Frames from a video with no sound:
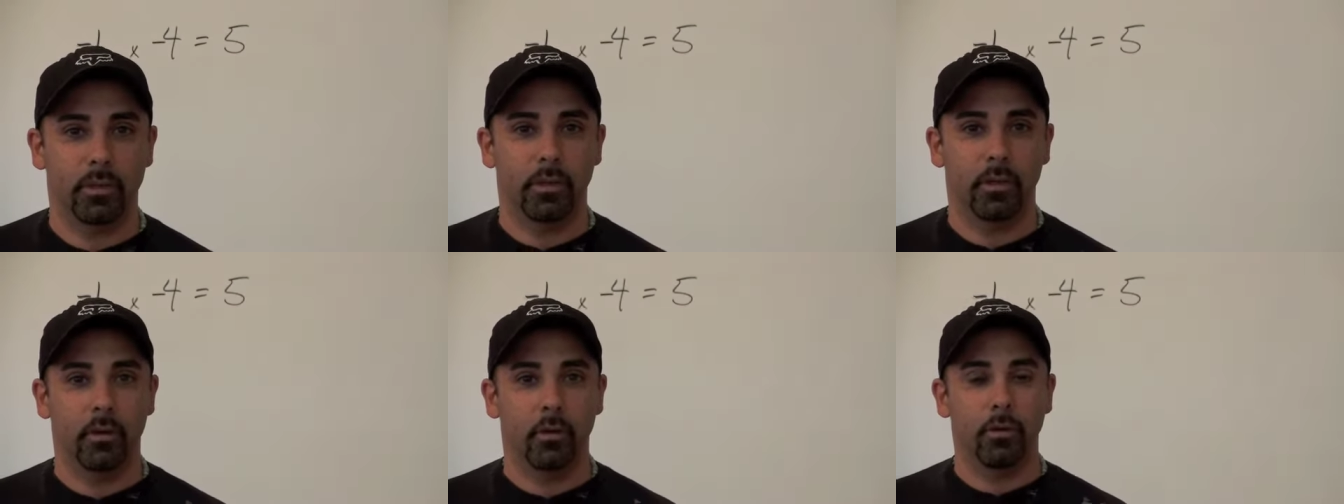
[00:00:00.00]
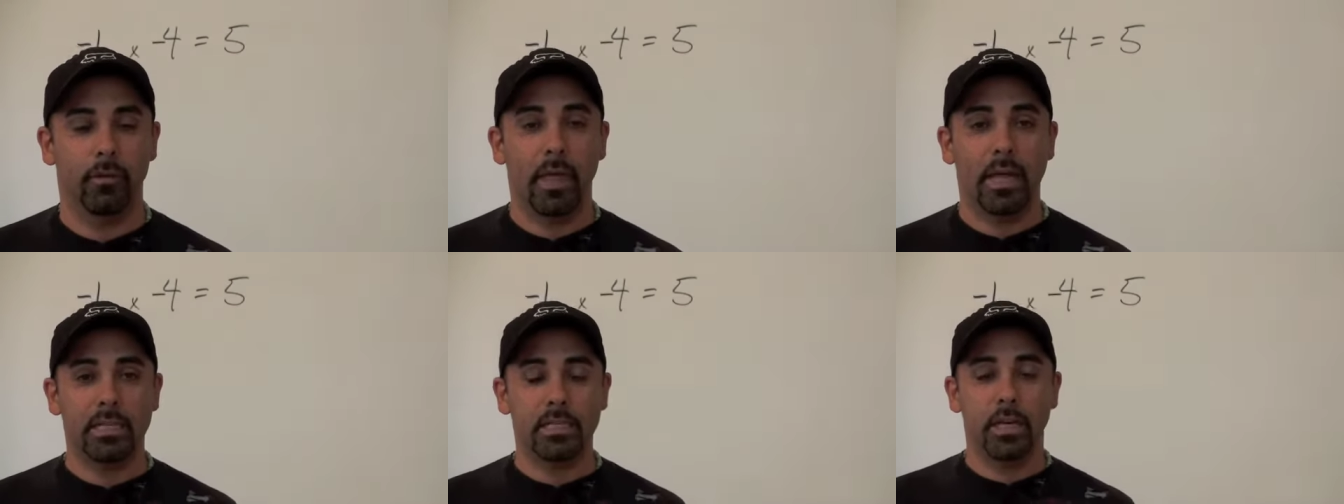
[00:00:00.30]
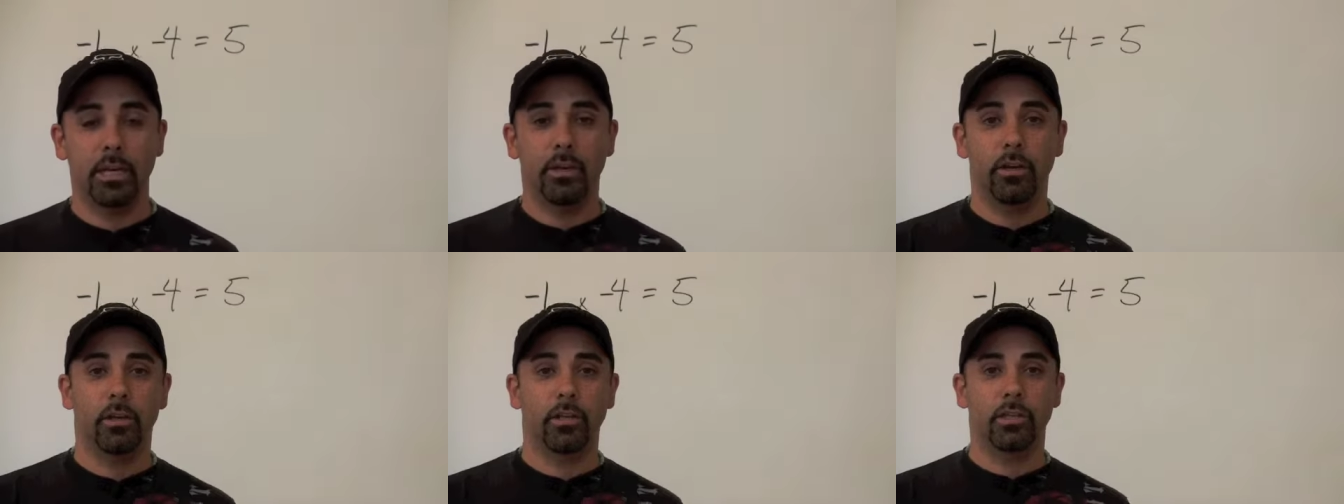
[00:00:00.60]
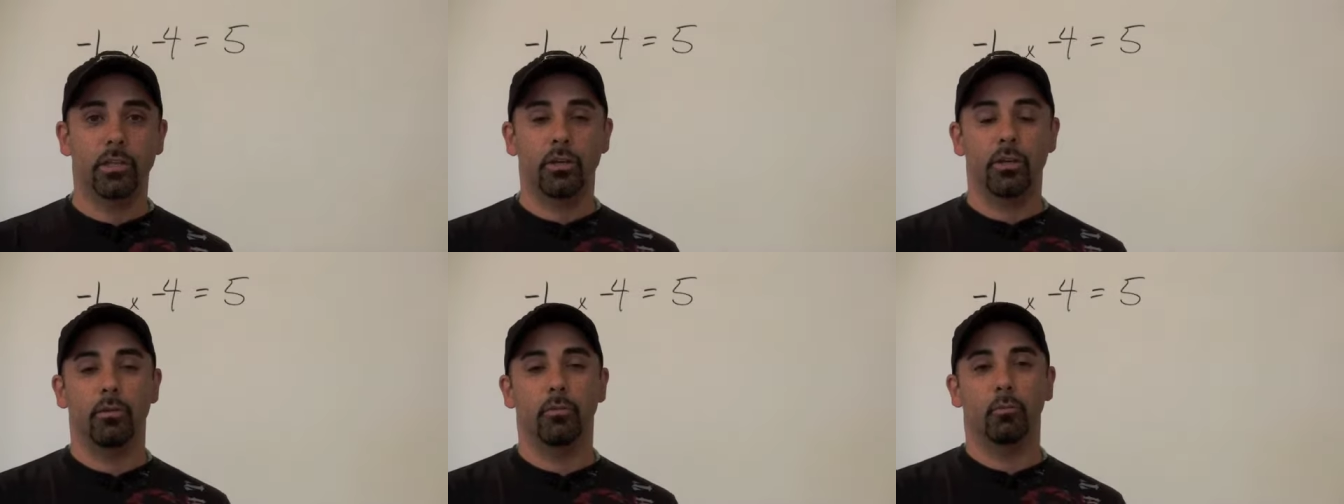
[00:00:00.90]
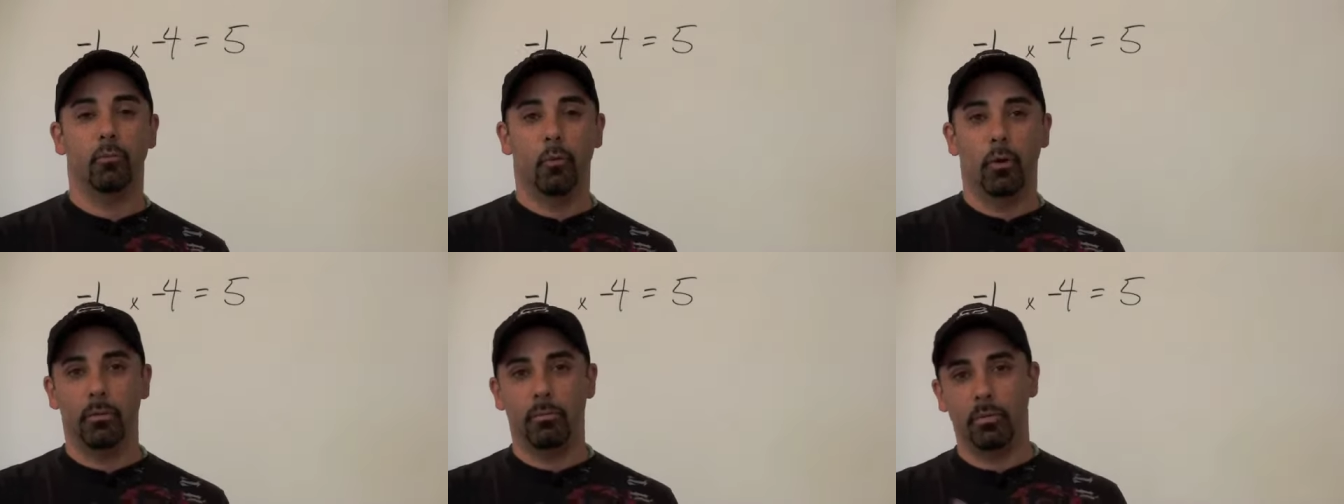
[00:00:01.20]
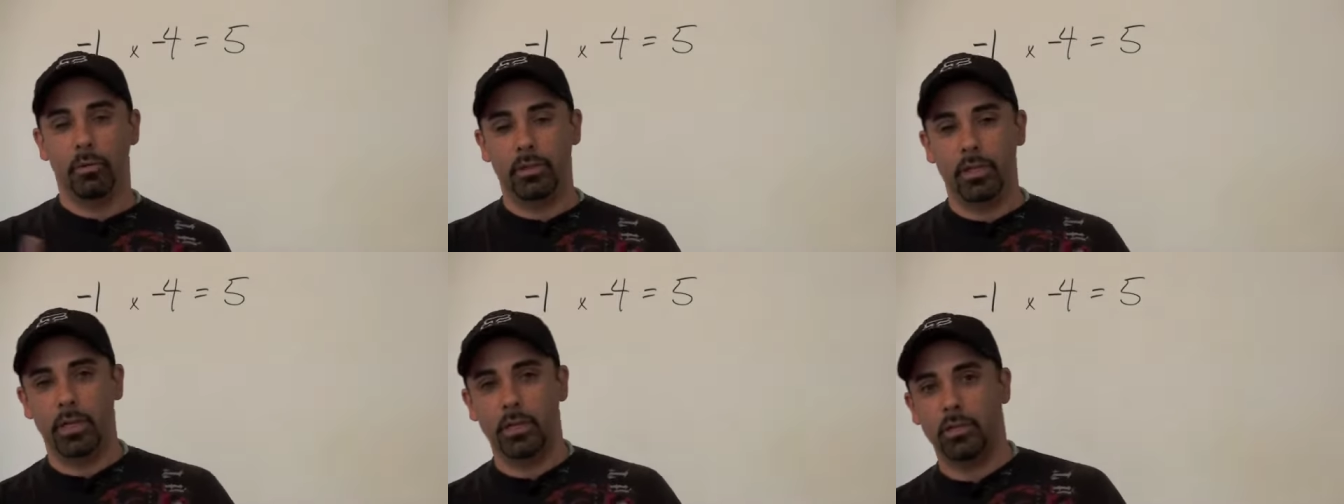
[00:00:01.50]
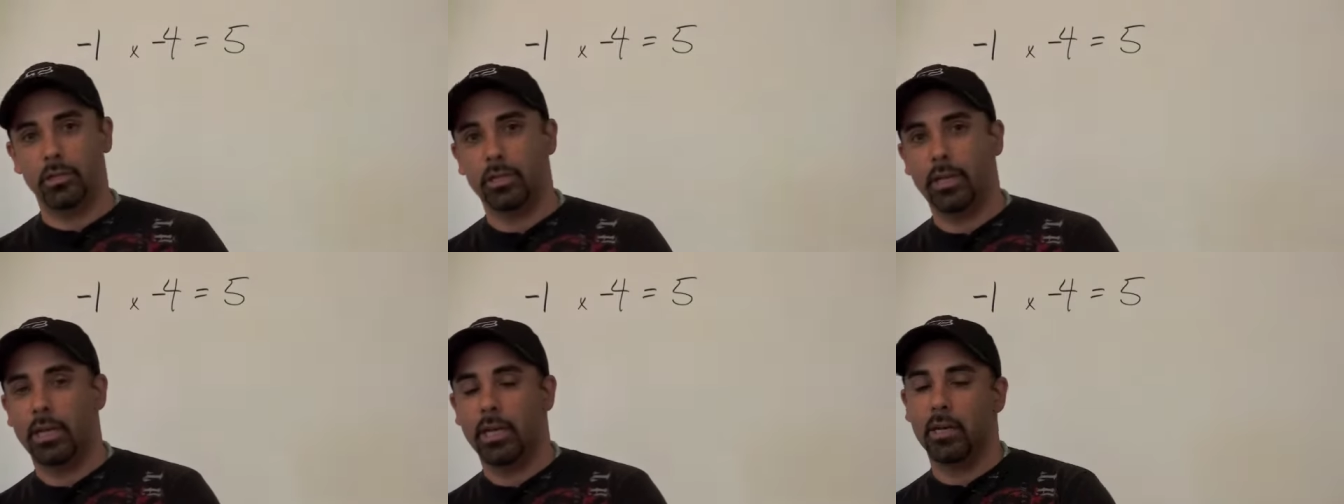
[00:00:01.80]
And that's how you can turn one
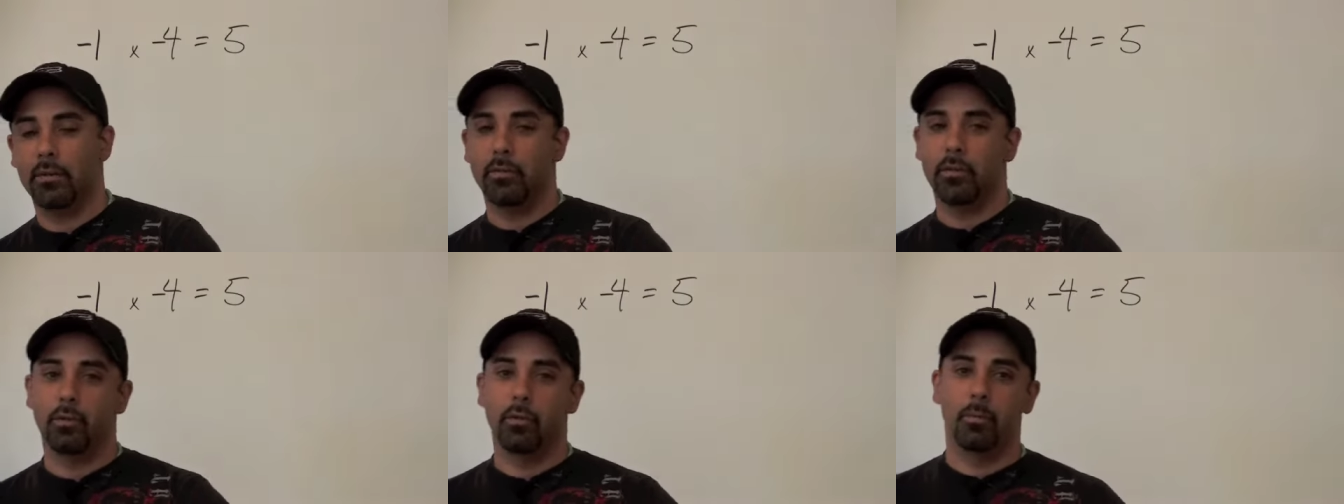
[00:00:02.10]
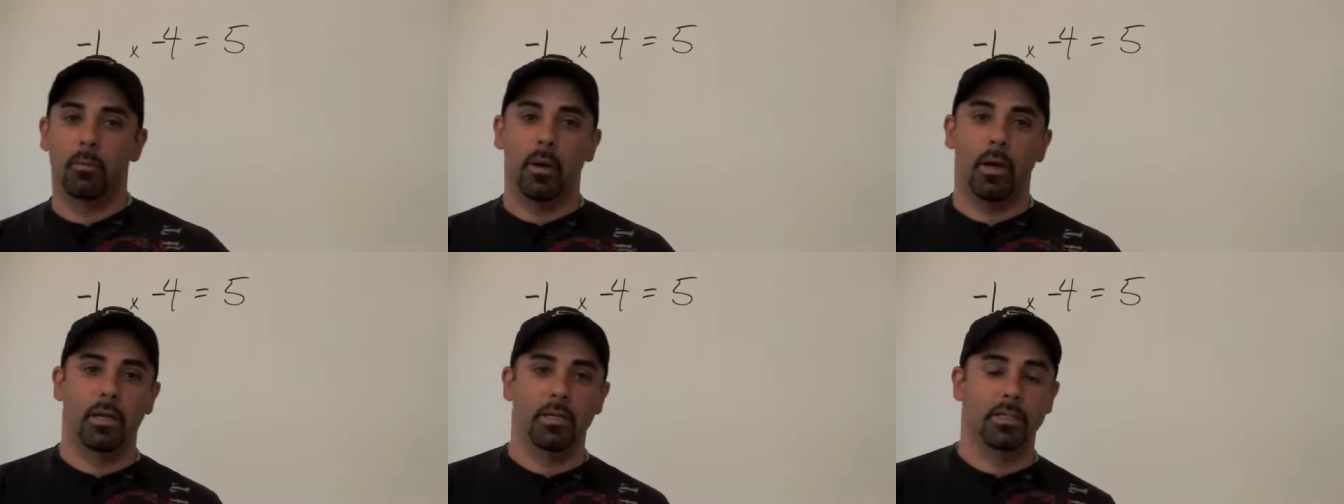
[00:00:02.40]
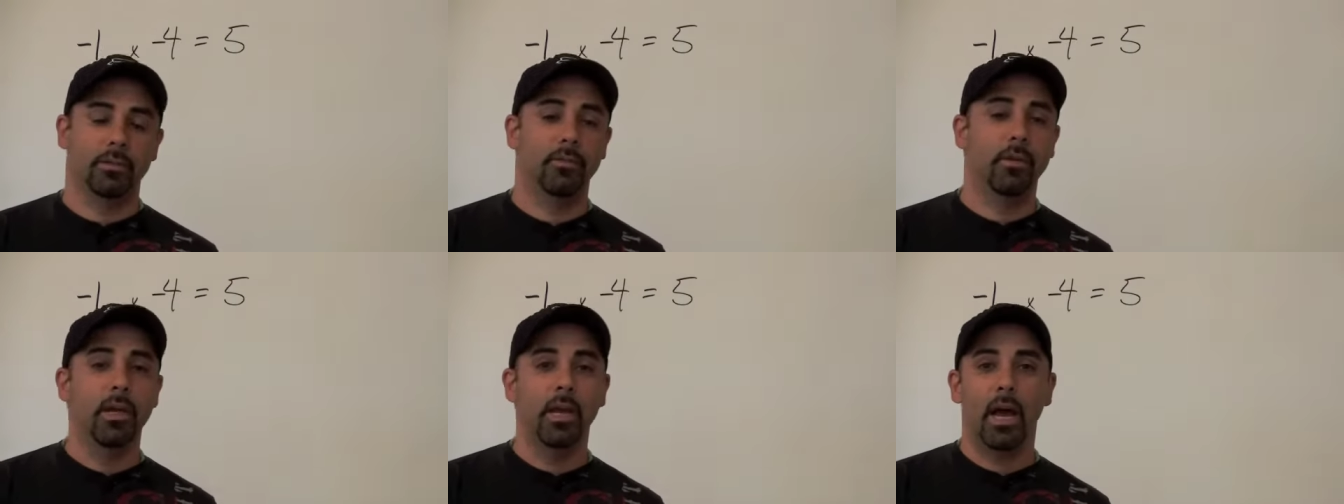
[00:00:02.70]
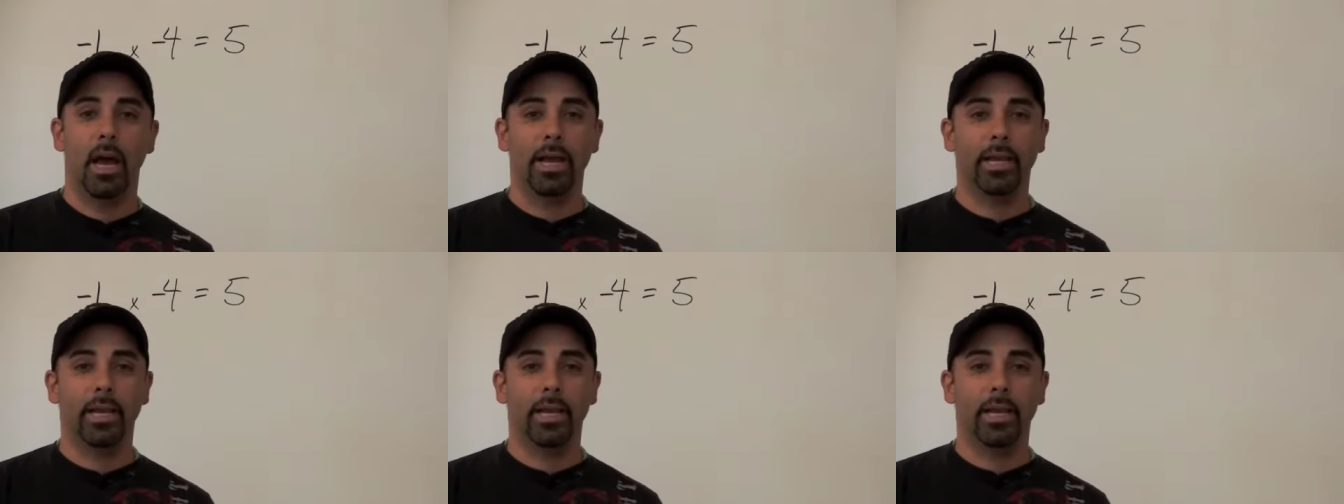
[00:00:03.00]
potential negative into a positive.